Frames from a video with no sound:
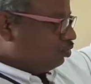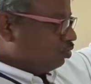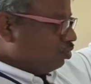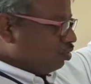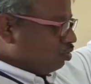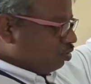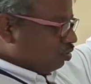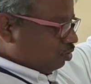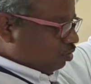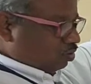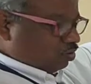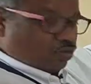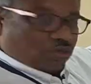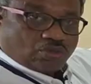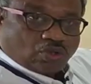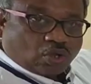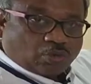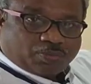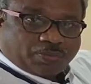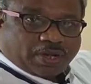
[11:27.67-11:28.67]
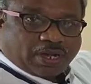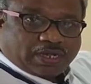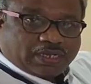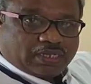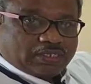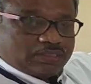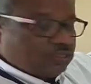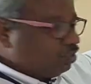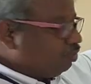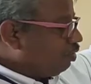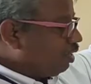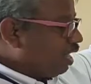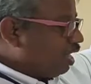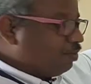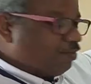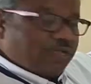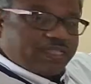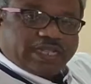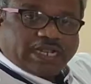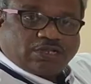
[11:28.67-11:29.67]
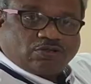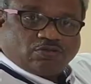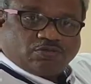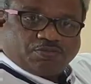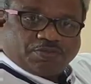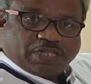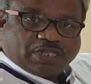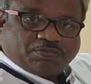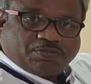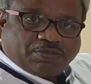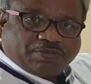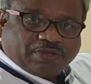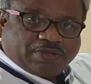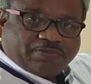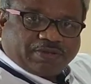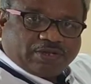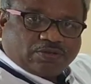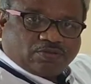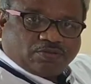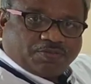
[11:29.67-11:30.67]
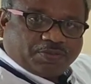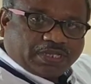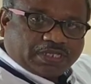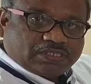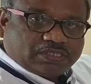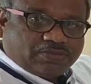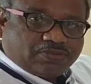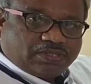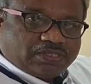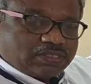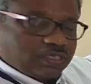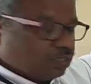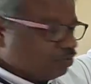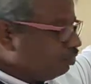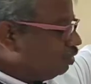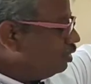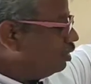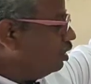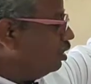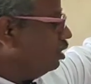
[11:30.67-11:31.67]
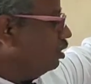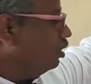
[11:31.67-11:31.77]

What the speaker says: So the dot product is 0. A1 A2 plus B1 B2 plus C1 C2 is